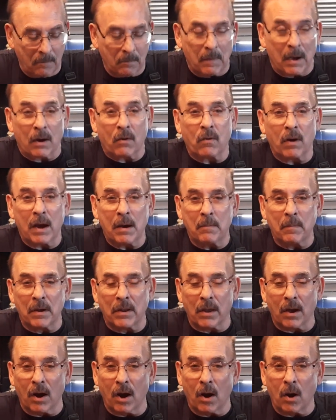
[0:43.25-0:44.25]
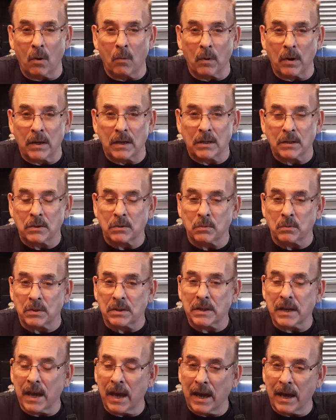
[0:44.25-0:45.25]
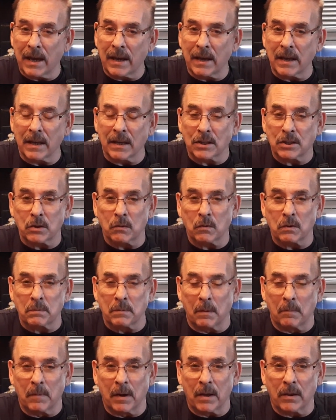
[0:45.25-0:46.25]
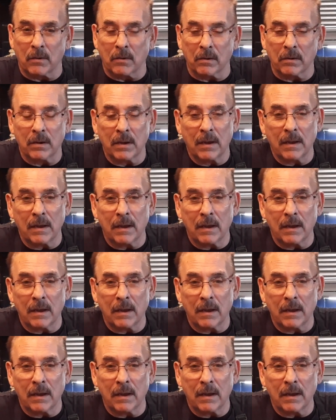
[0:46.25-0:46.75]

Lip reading: My grandmother always was canning, and so was my mother.